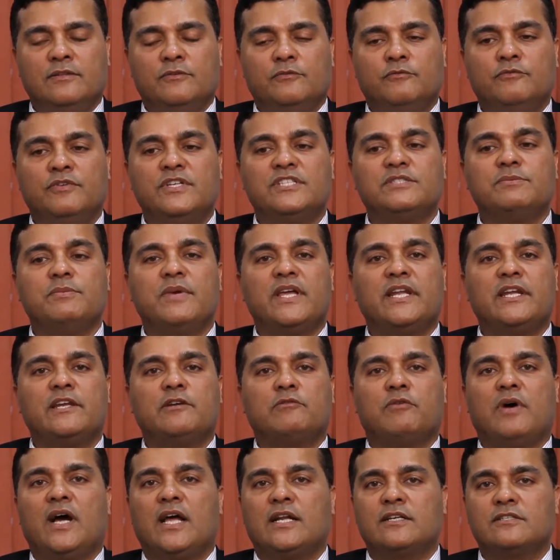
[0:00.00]
which may
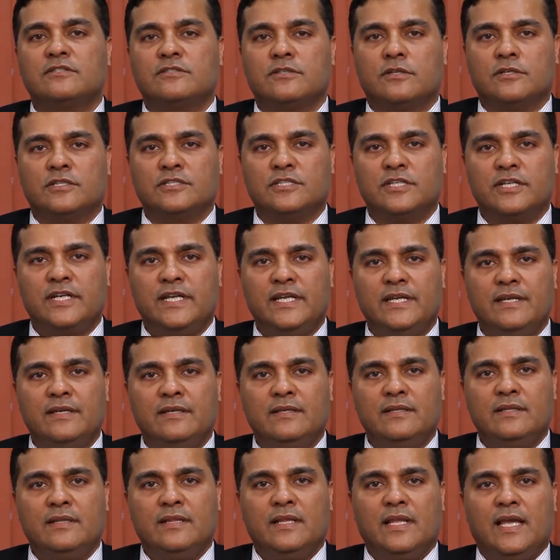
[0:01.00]
require surgery,
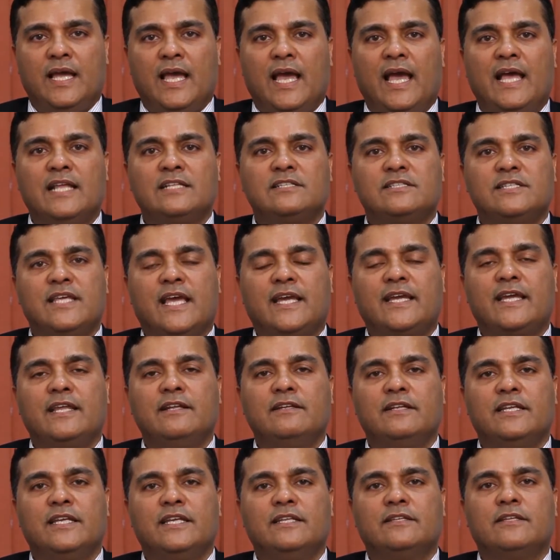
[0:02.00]
and
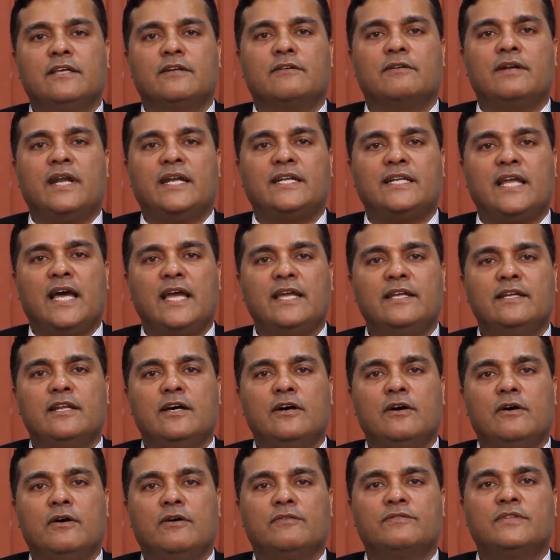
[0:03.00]
secondly, the
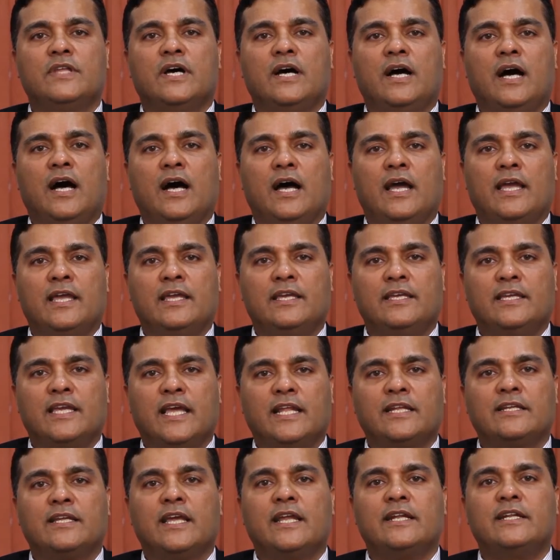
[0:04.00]
retina of the eye
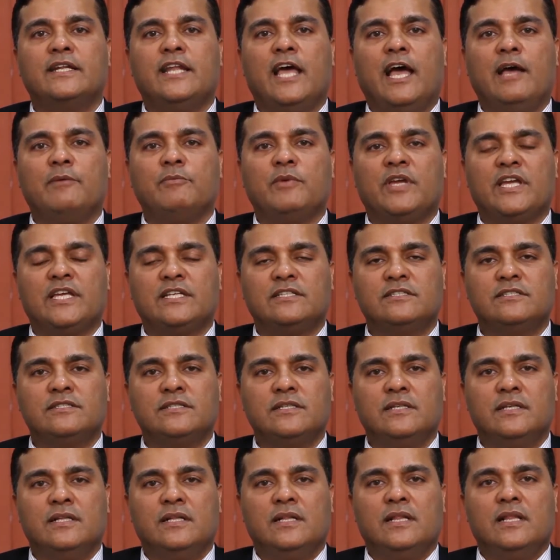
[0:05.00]
can get damaged,
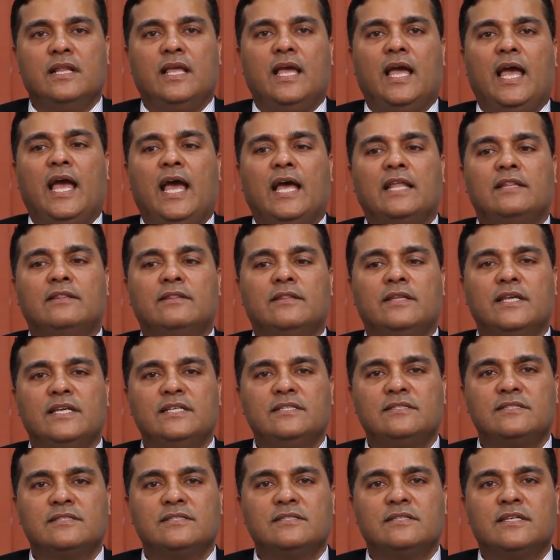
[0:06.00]
and
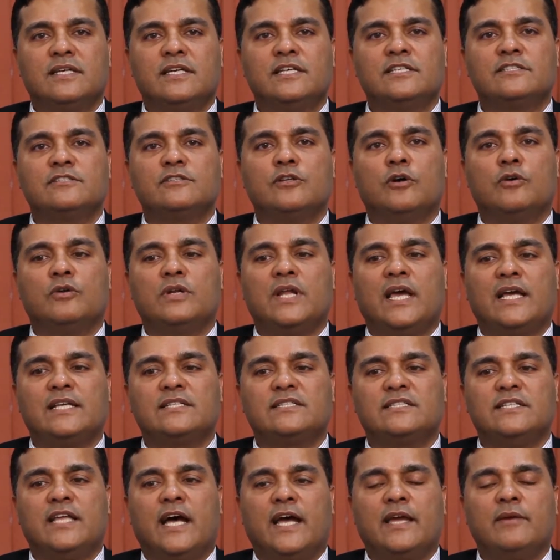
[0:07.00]
this is known
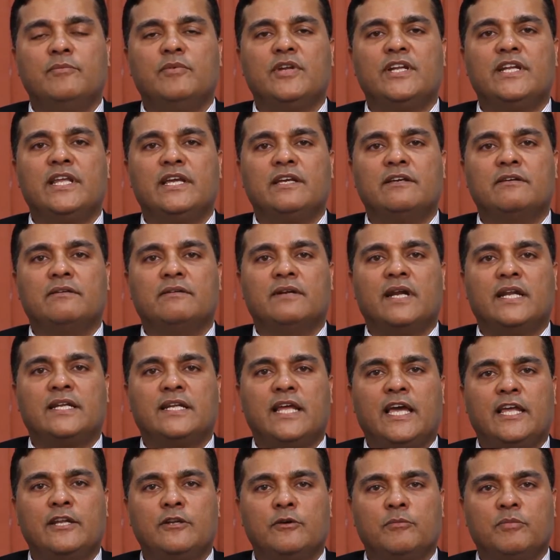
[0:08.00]
as diabetic
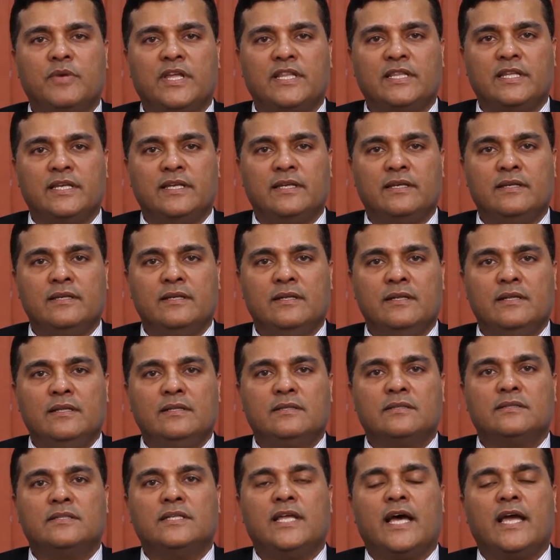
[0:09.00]
retinopathy.
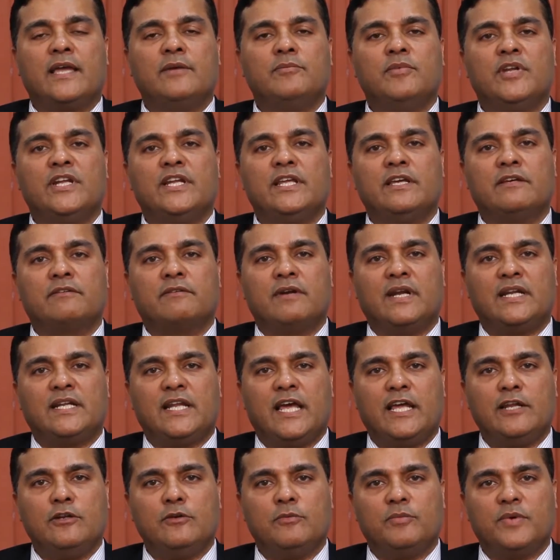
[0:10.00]
Diabetic
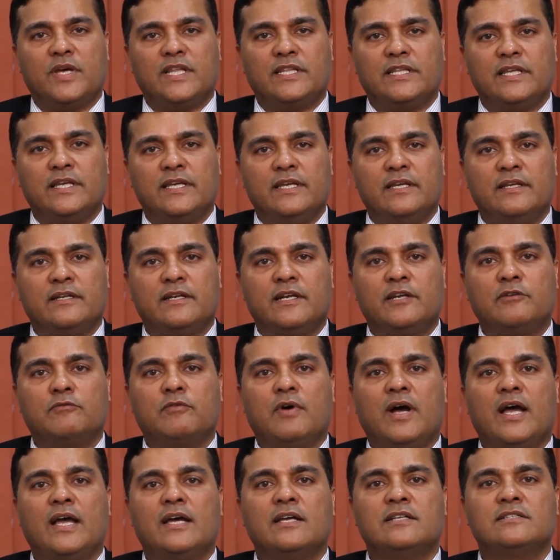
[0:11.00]
retinopathy
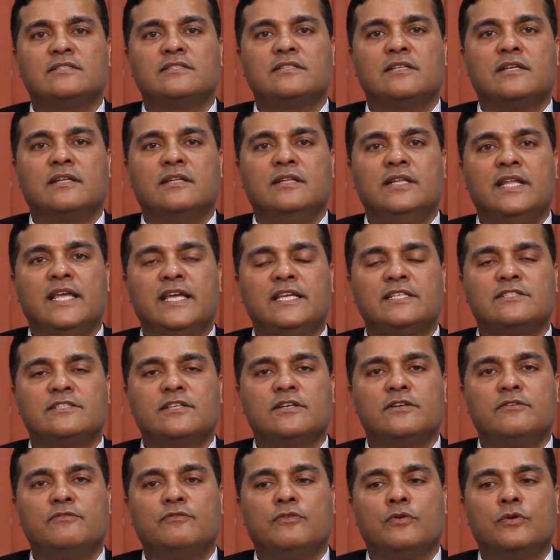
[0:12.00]
requires
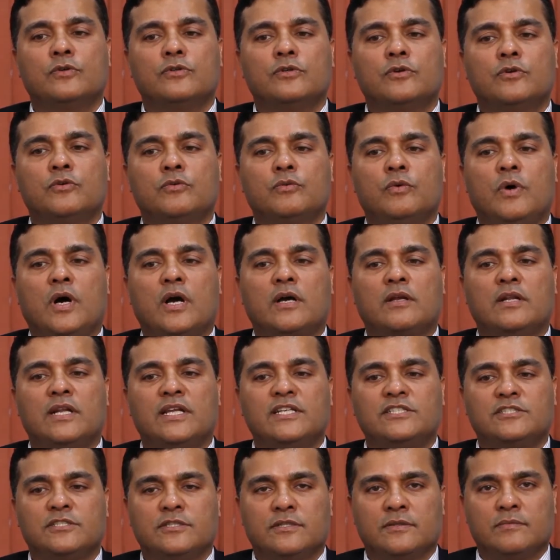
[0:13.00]
laser
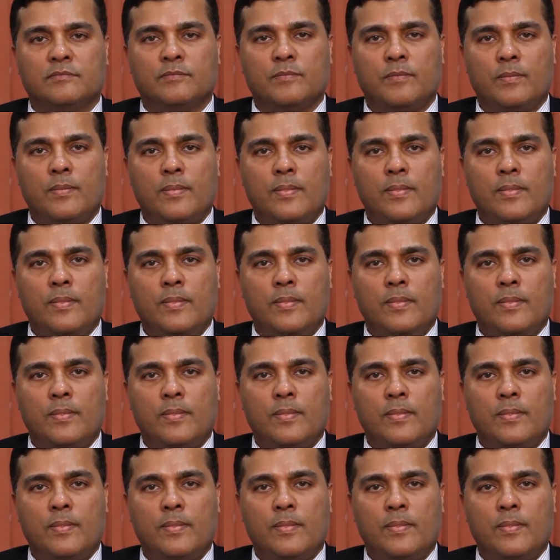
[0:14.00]
photocoagulation.